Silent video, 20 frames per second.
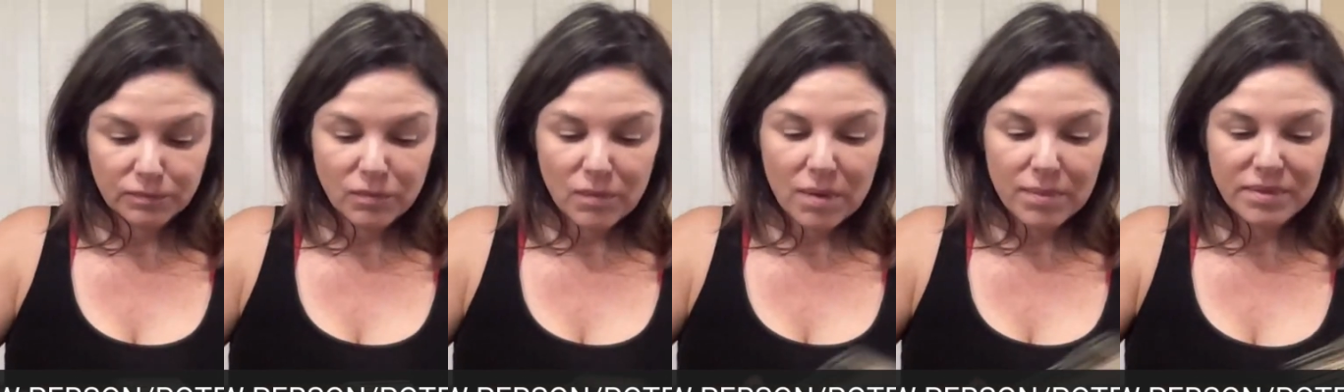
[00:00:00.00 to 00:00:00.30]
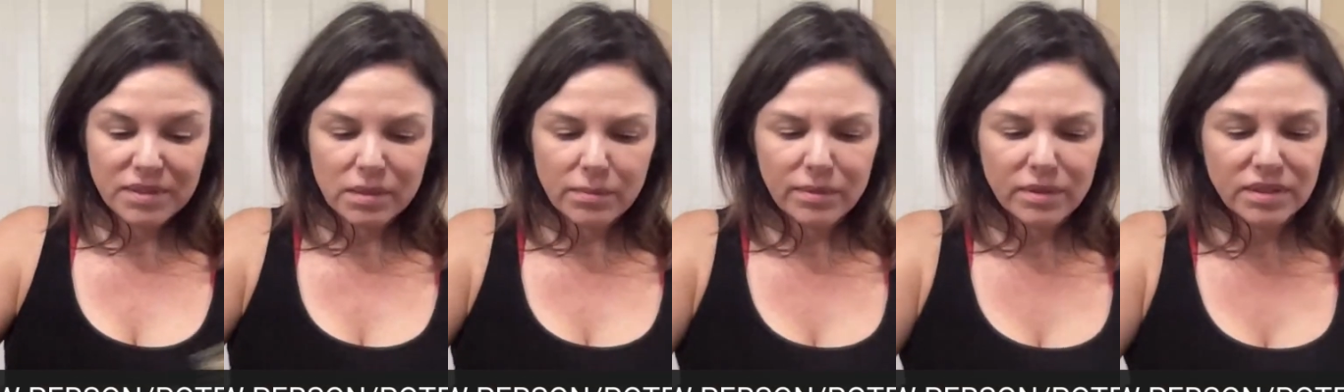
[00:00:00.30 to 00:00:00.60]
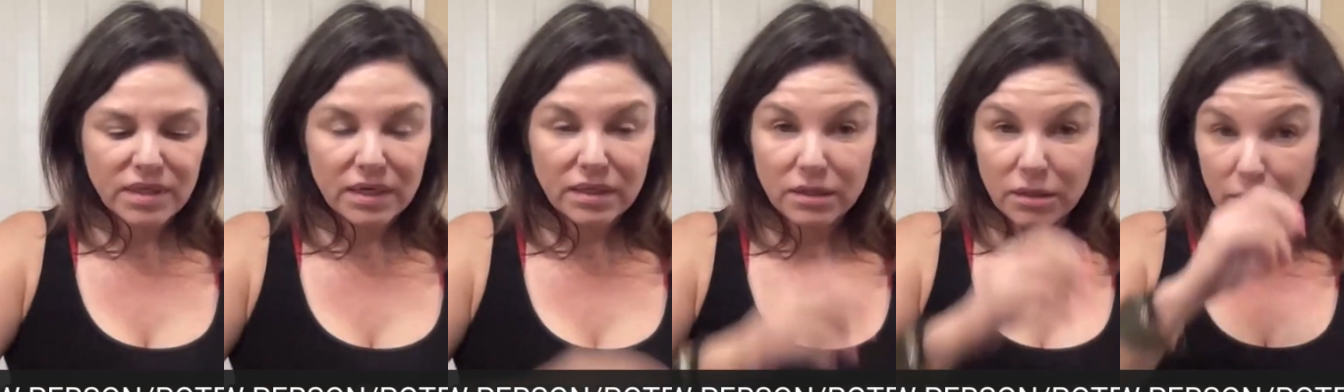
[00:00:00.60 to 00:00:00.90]
Maybe somebody
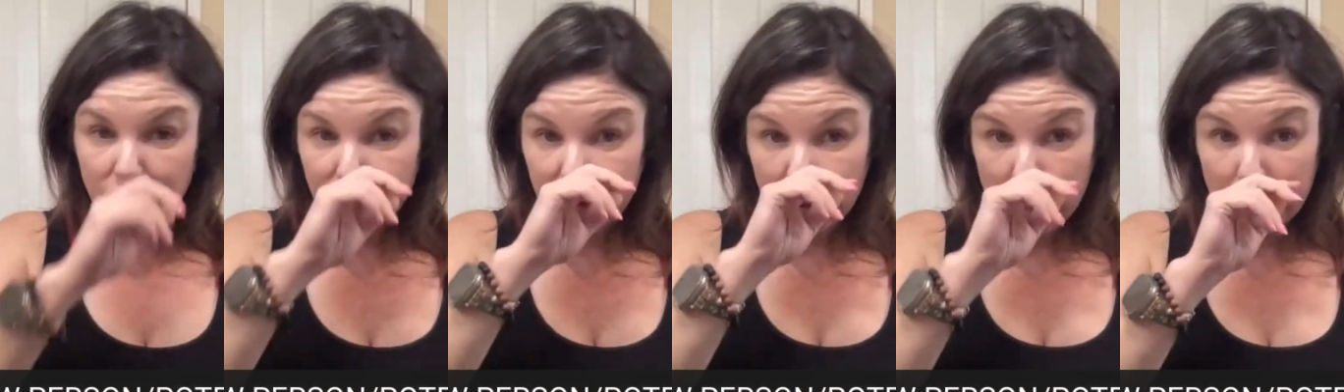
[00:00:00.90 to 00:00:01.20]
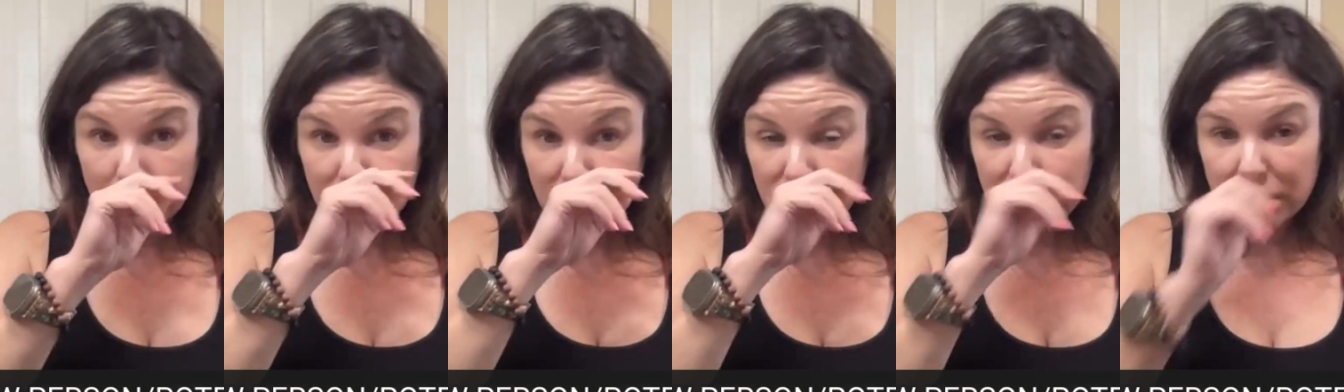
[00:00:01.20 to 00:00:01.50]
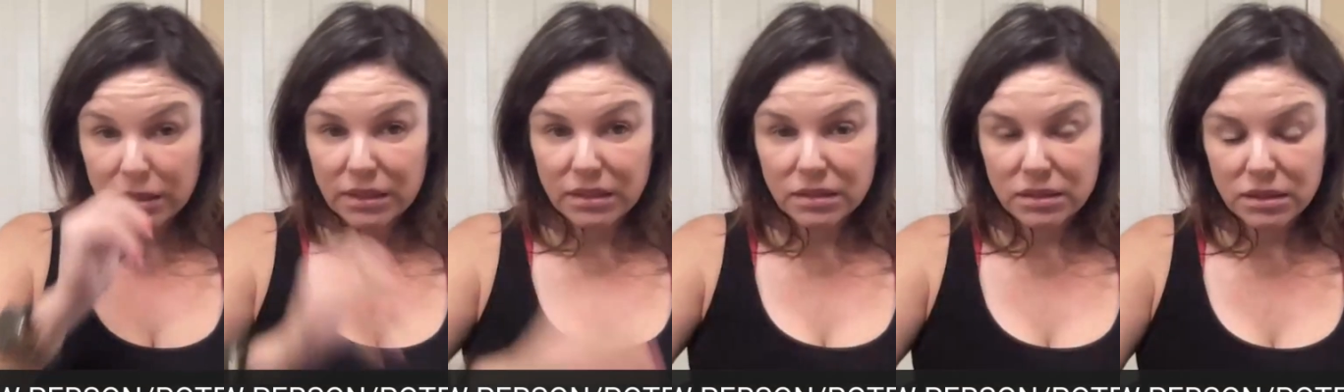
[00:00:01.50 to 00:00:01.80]
that it. It could be long
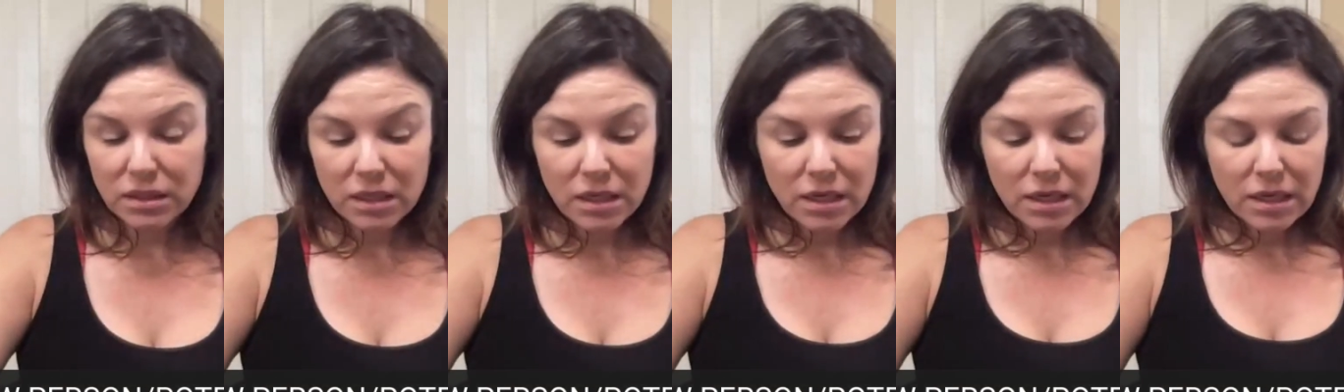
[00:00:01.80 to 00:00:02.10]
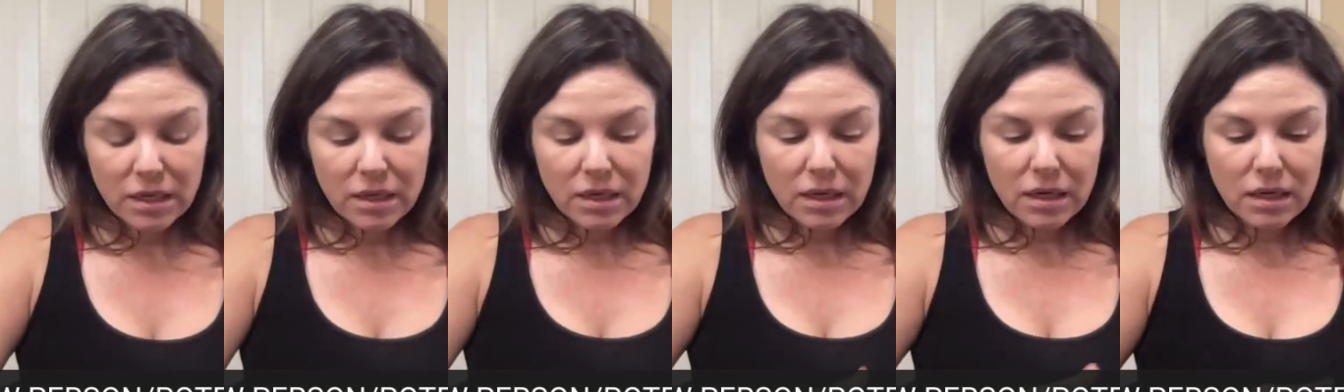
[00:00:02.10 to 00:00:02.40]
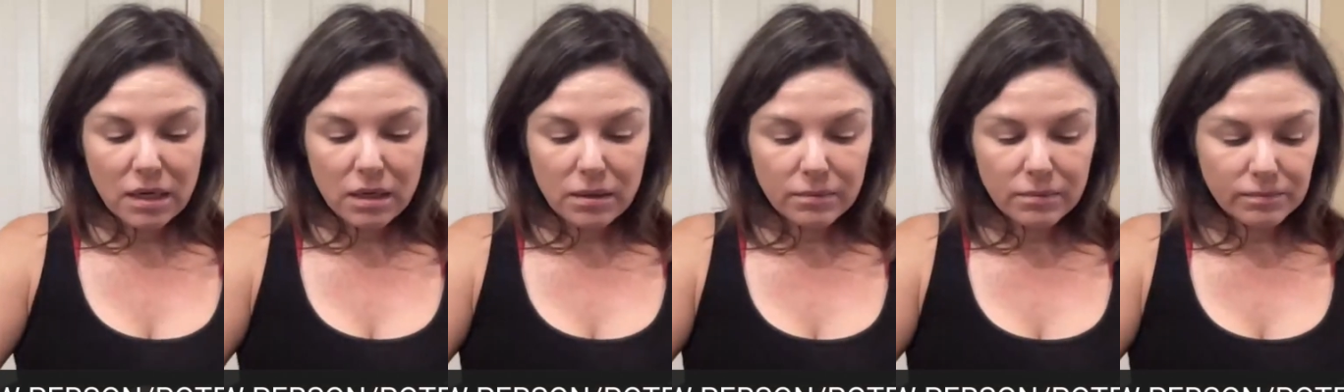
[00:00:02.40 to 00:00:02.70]
distance
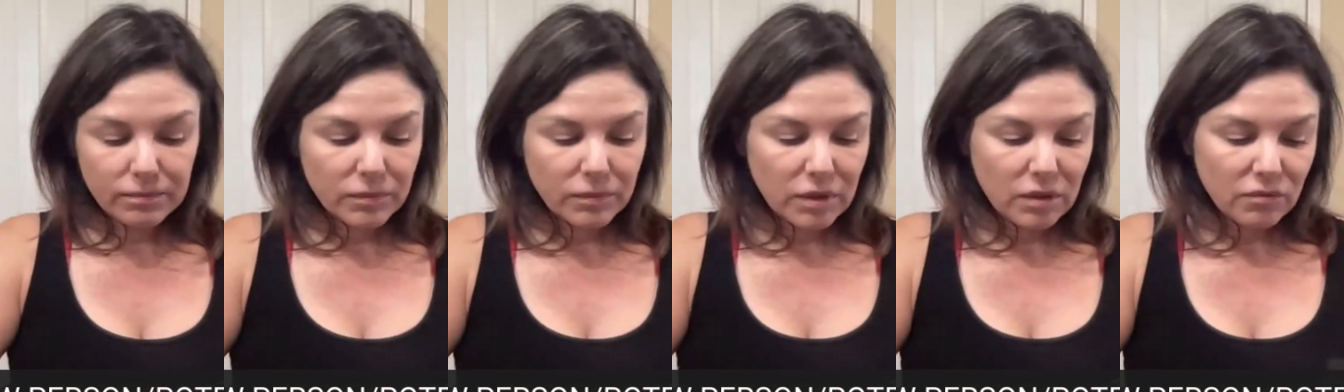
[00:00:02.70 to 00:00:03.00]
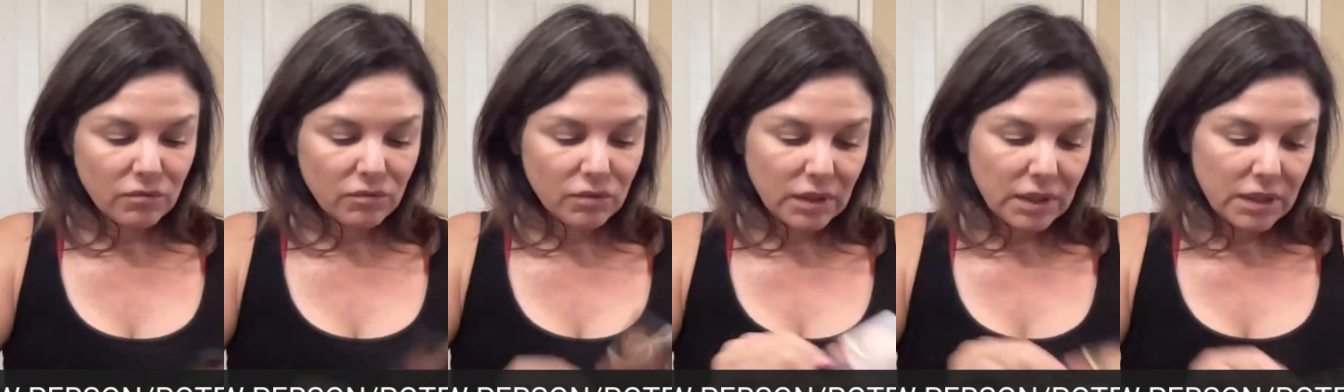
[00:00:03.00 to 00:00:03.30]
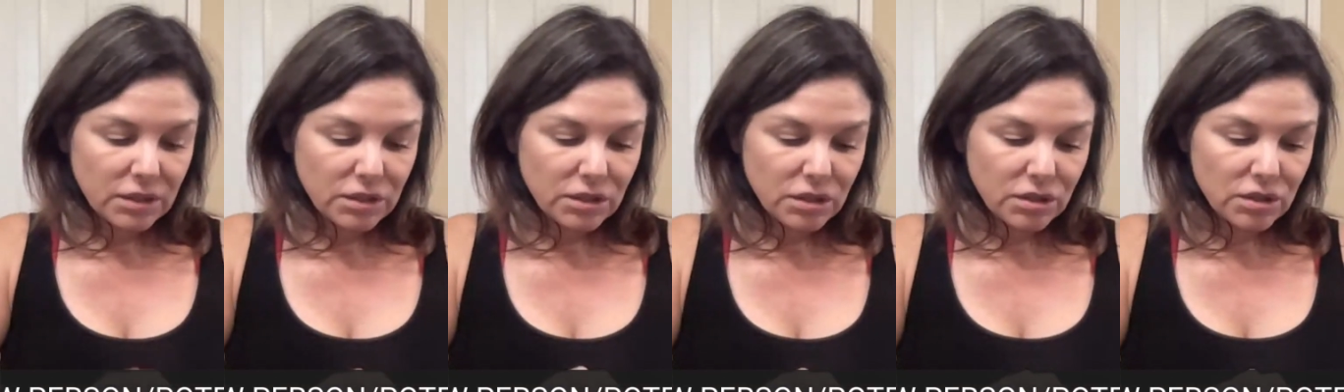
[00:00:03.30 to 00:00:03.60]
um,
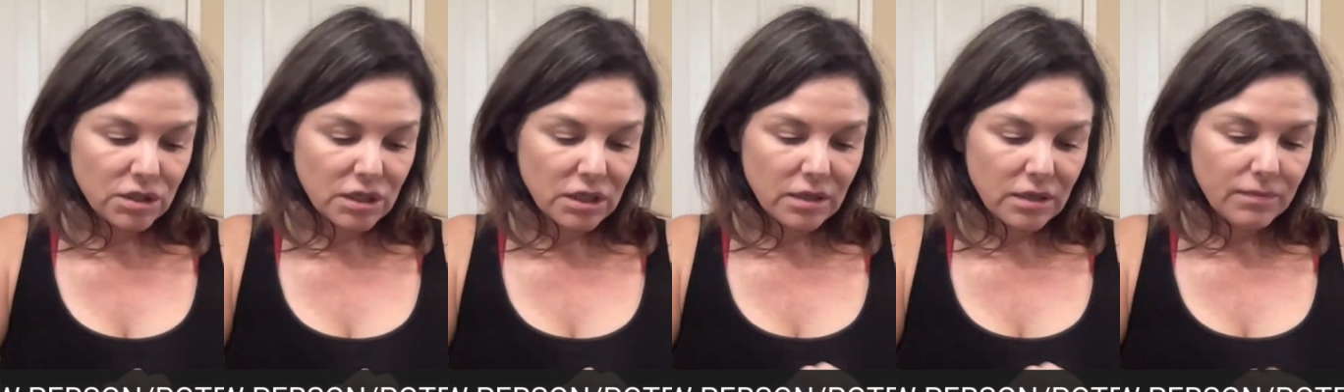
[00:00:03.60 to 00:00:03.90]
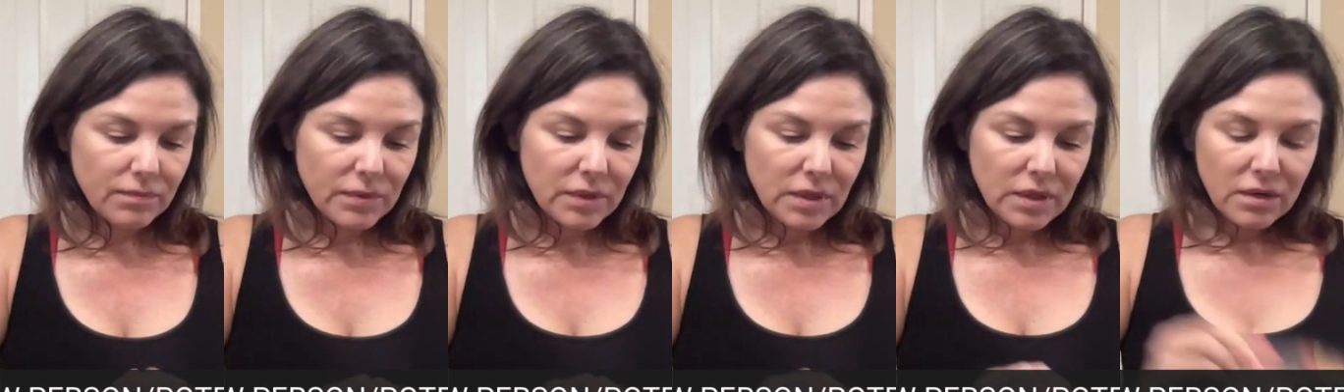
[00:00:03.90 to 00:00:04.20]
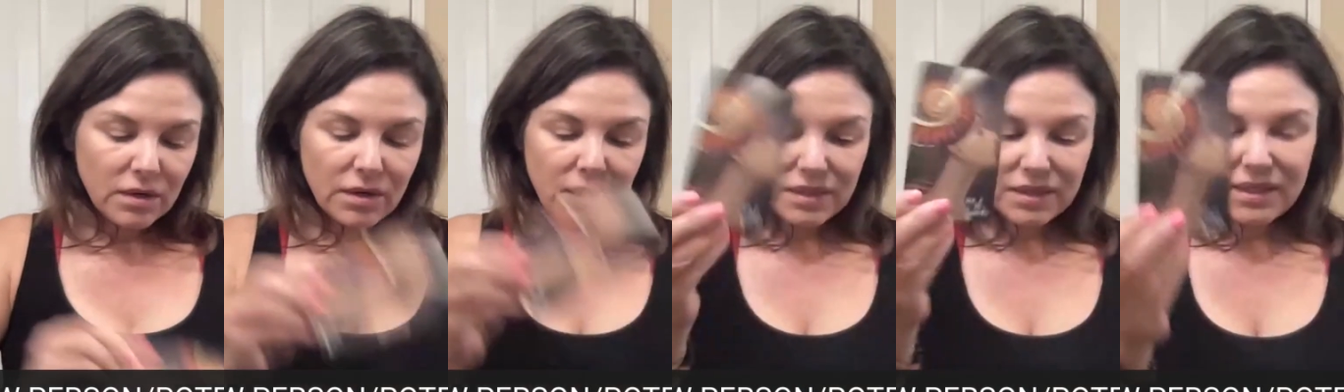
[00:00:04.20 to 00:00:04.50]
relationship,
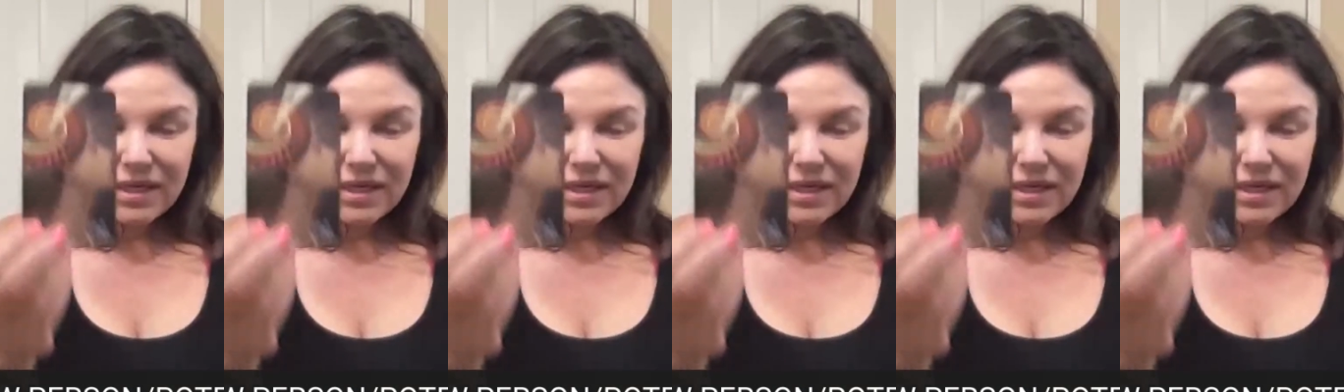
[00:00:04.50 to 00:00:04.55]
right?